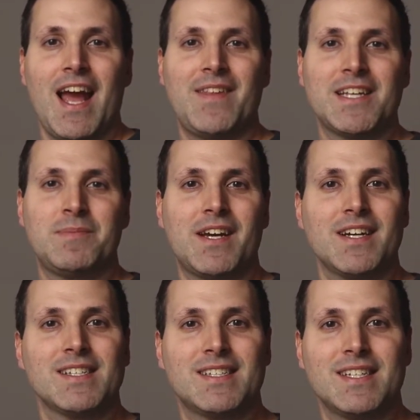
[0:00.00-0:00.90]
and that's
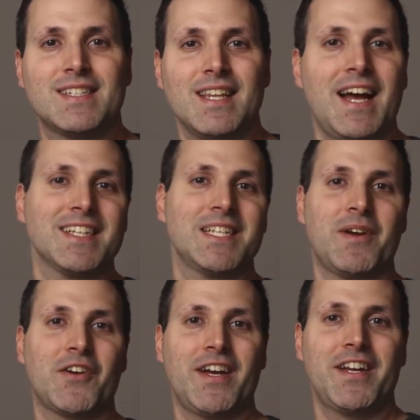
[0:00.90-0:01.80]
because since the last time
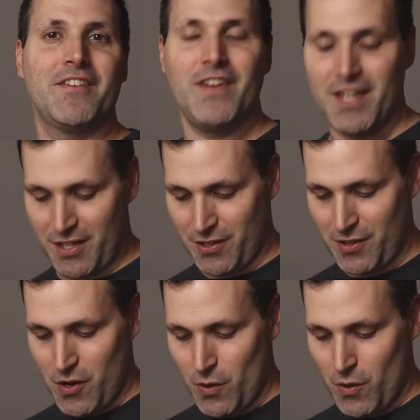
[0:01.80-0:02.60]
I created a video,